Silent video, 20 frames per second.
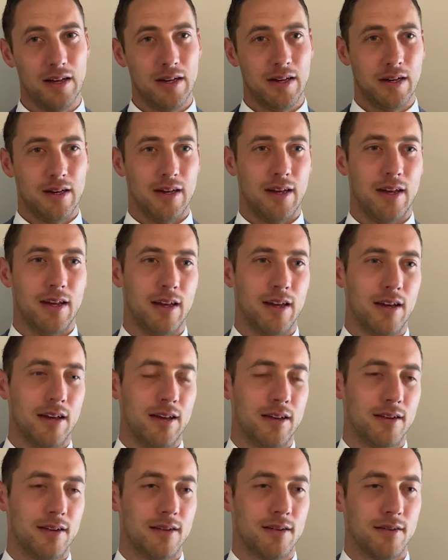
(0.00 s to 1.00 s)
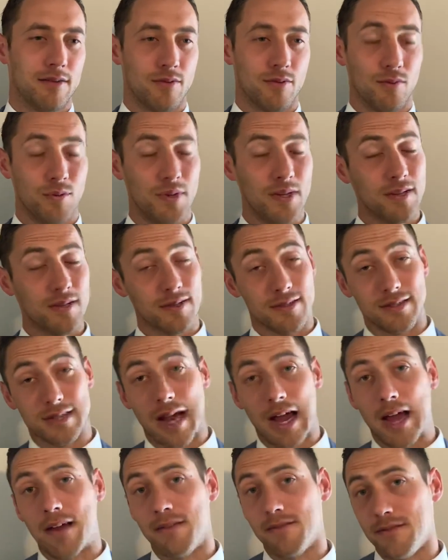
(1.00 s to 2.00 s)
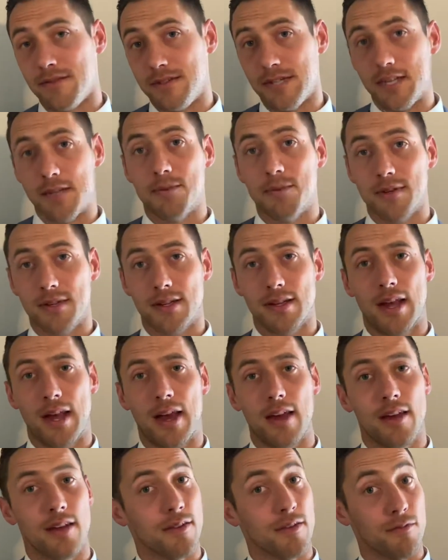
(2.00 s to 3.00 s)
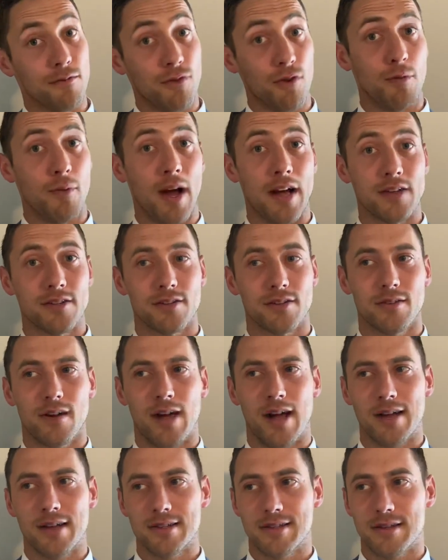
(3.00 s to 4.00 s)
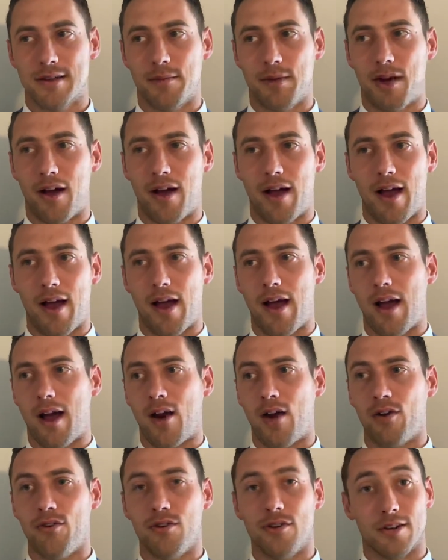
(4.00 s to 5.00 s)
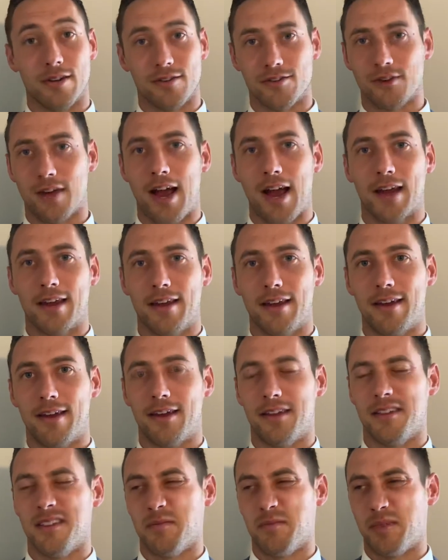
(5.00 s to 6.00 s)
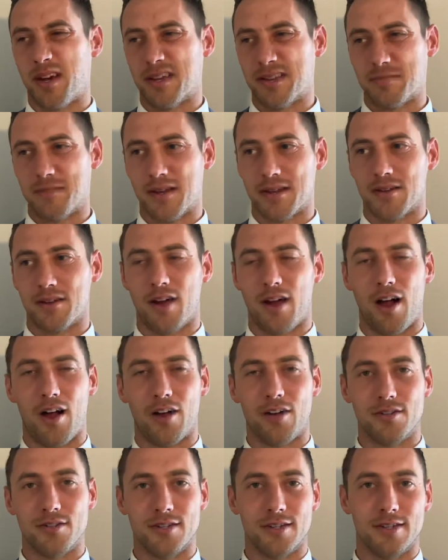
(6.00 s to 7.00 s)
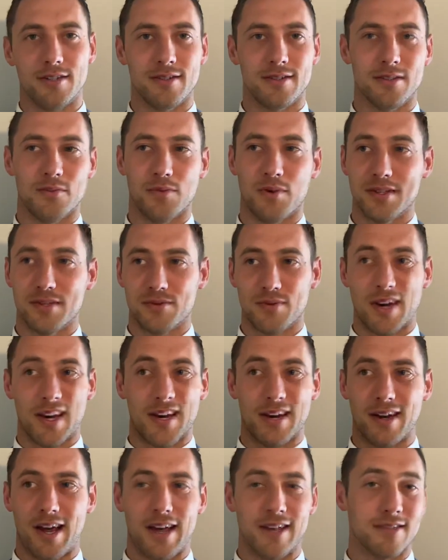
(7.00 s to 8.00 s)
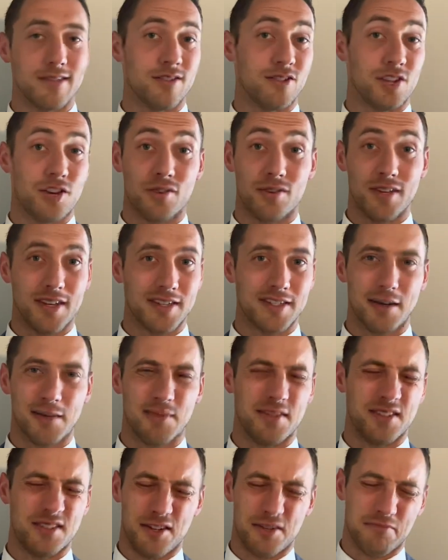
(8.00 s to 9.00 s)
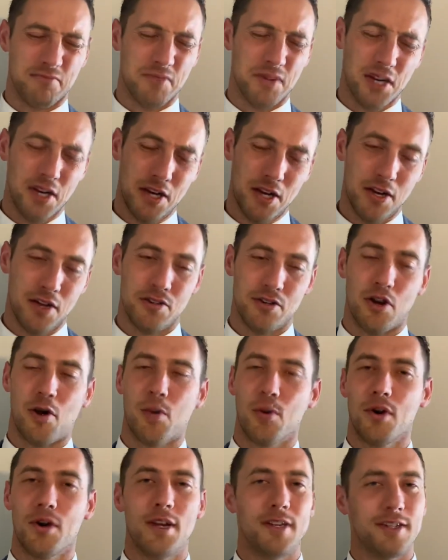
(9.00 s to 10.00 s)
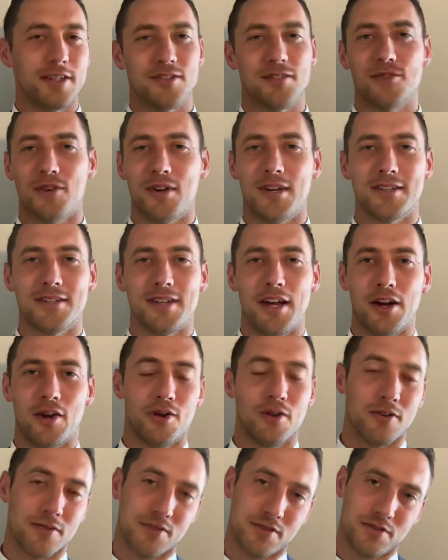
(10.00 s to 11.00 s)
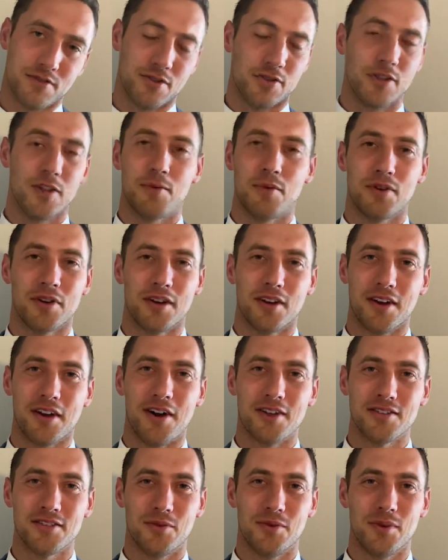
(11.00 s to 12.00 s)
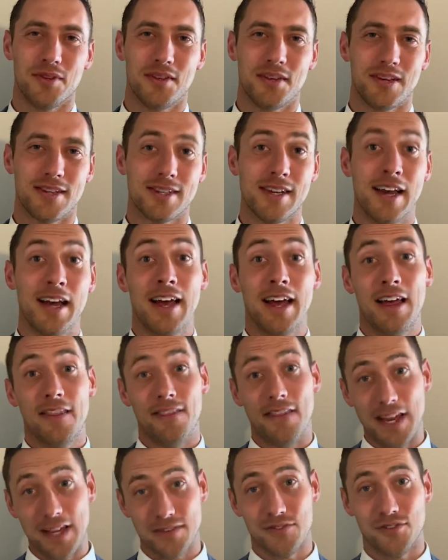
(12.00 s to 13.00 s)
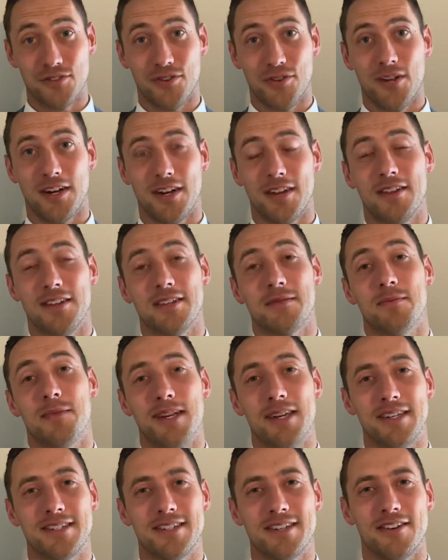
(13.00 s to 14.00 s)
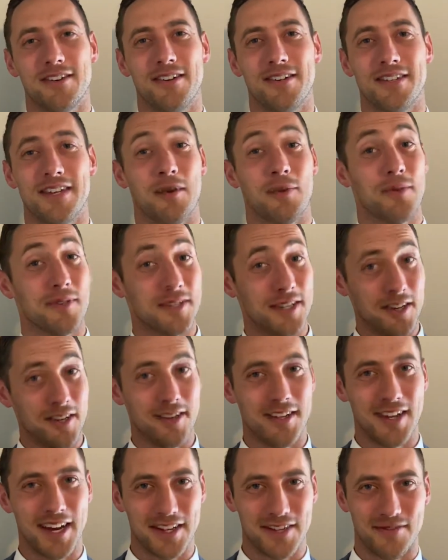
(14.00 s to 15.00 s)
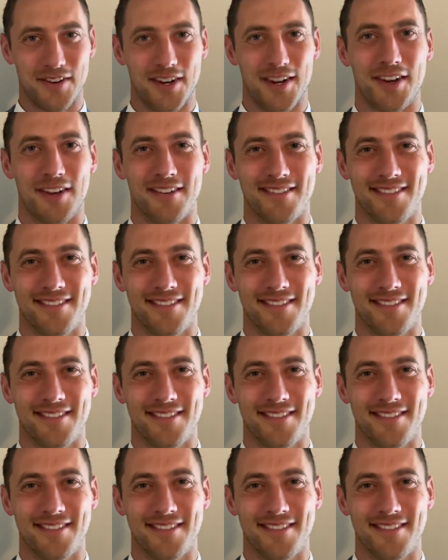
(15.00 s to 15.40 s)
And we'll dive deep into that in the full masterclass about how you can track it and the best methodologies and what's recognized and generally accepted. So don't worry, just join us there or certainly book a consult with us. Thanks for joining on this mini series, and we'll see you in the next video.